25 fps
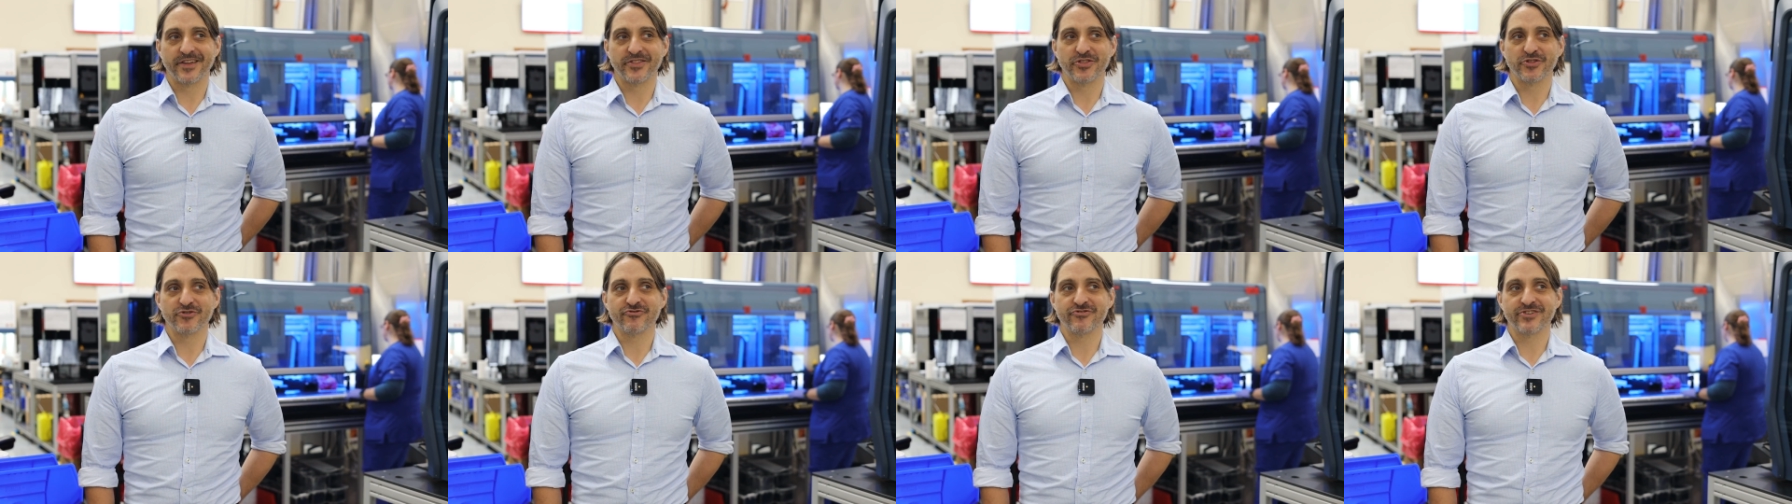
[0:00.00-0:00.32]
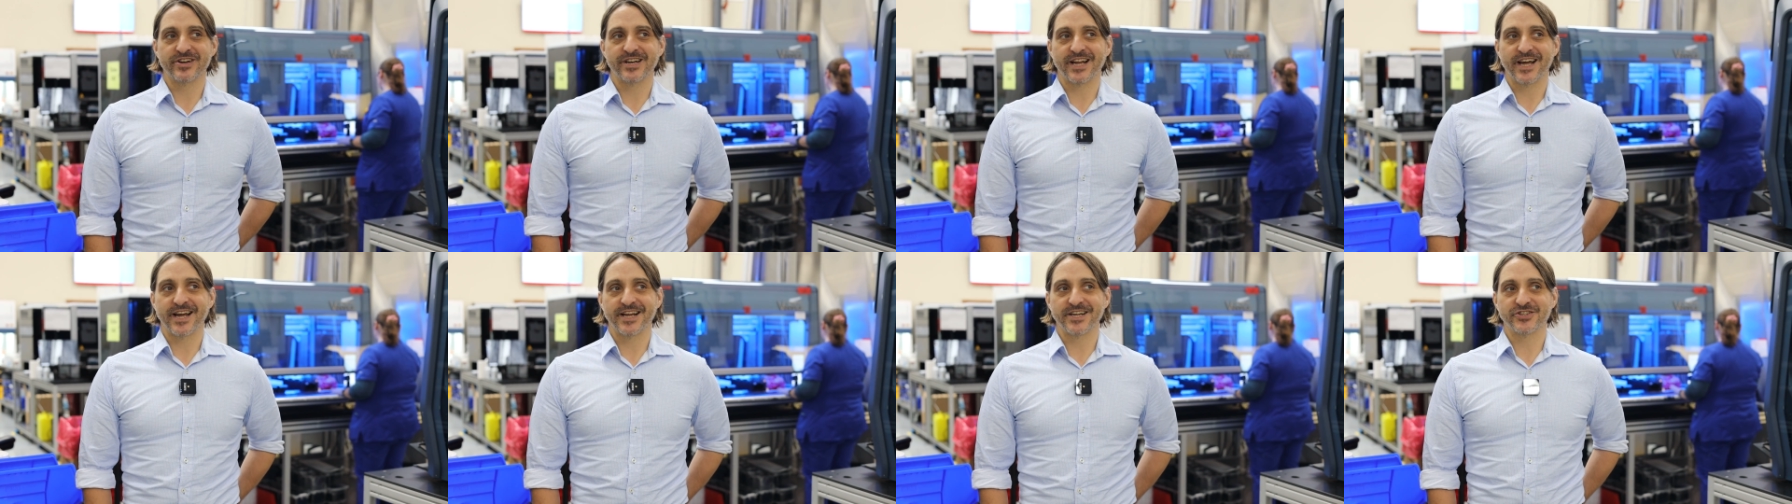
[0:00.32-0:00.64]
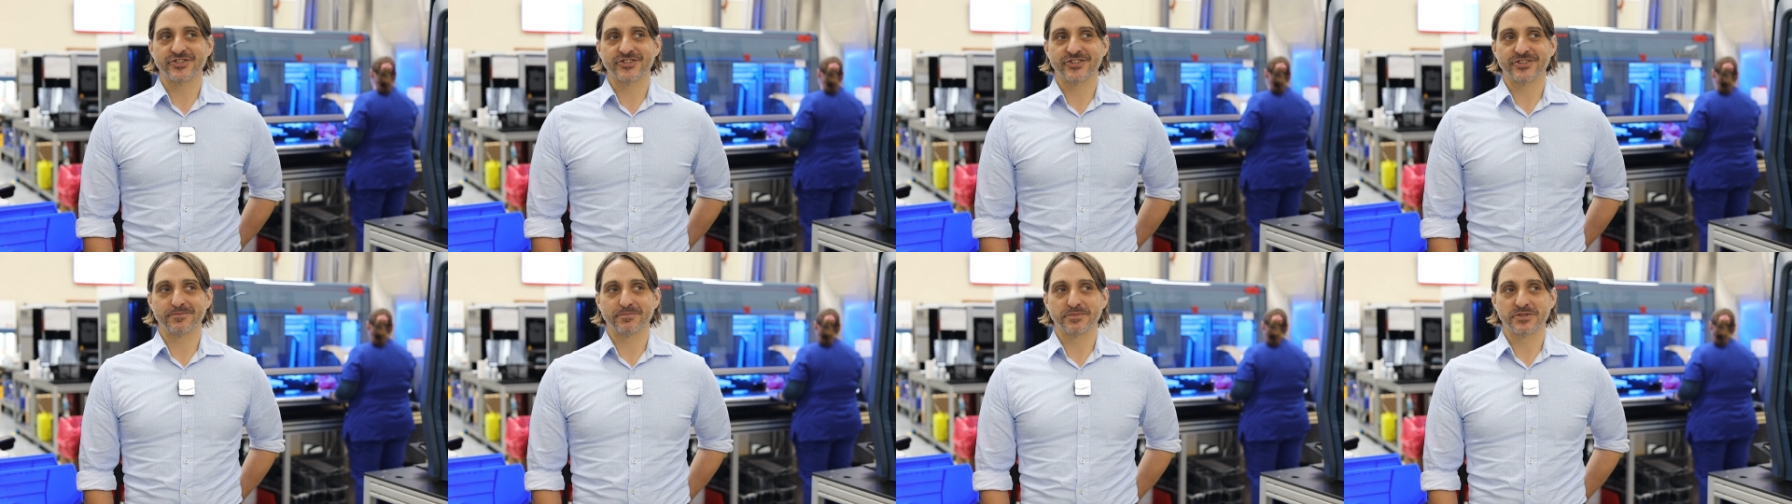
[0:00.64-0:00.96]
and the
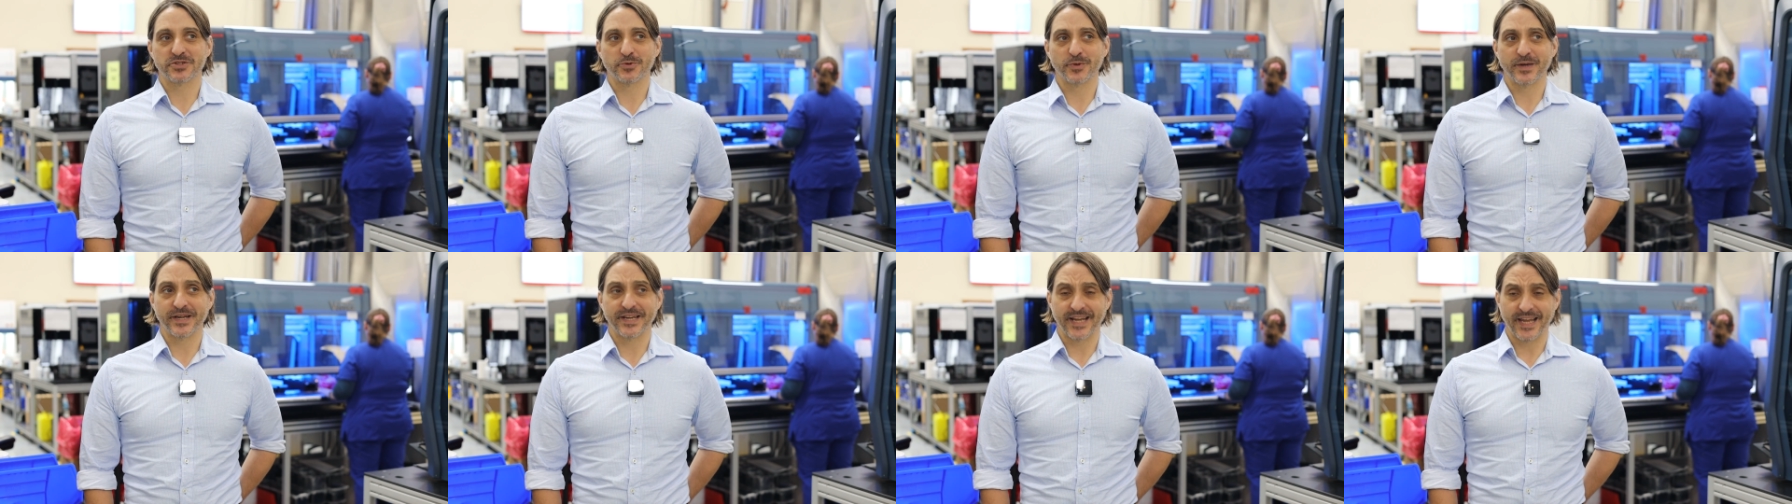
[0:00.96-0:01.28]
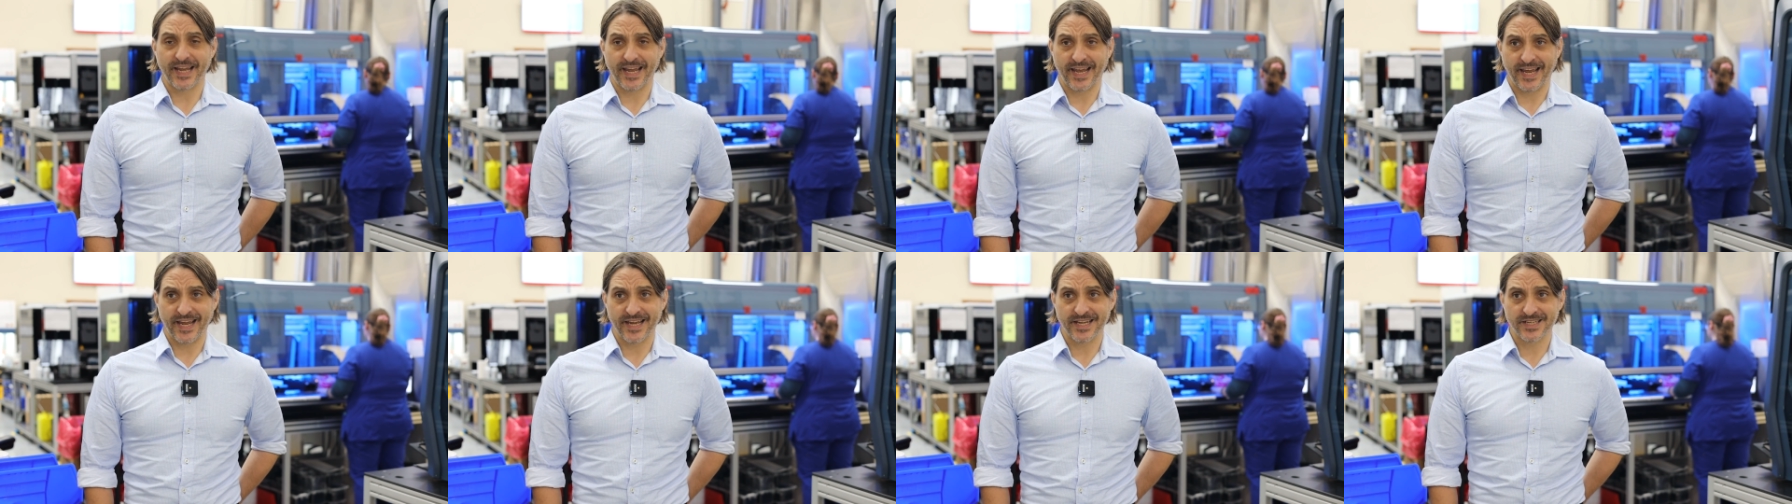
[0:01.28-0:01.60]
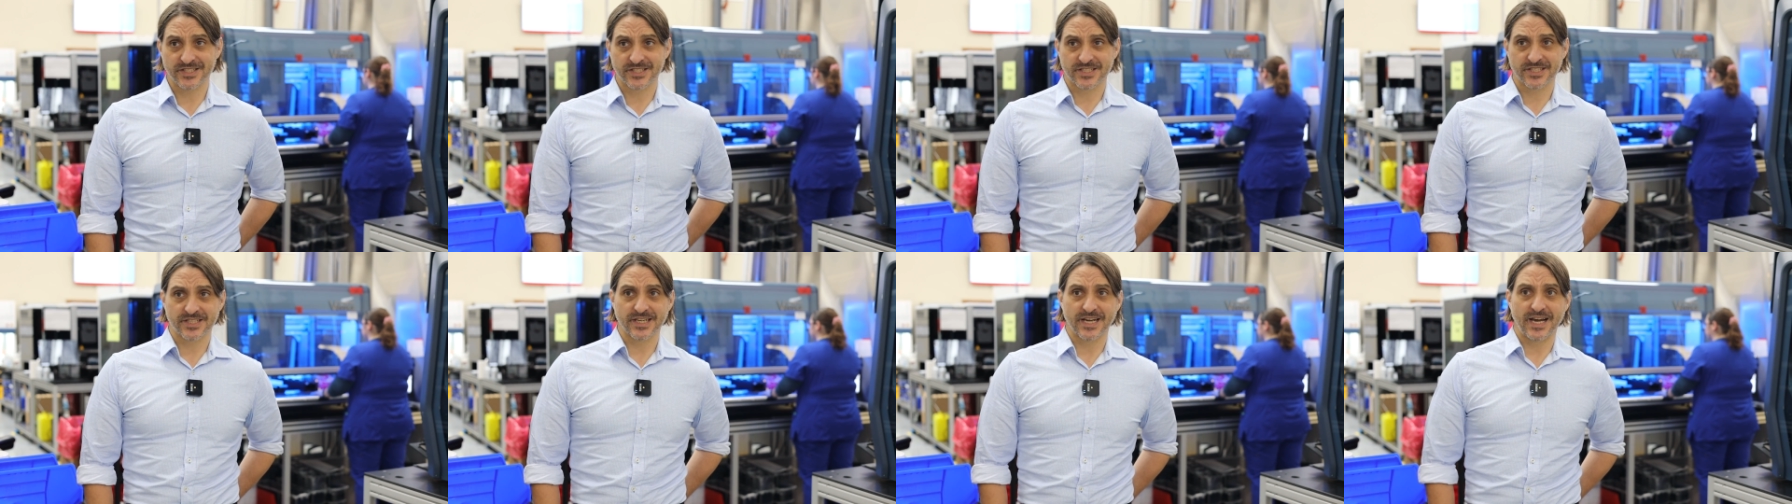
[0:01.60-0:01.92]
relation between
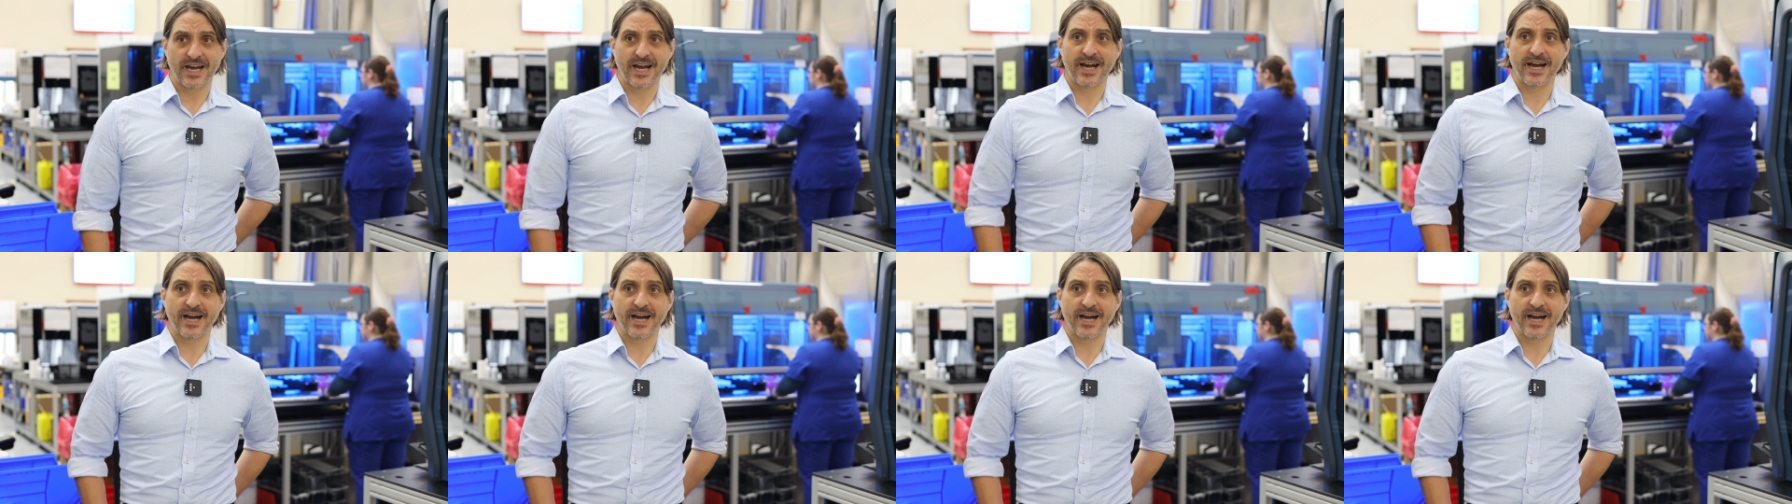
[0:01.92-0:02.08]
it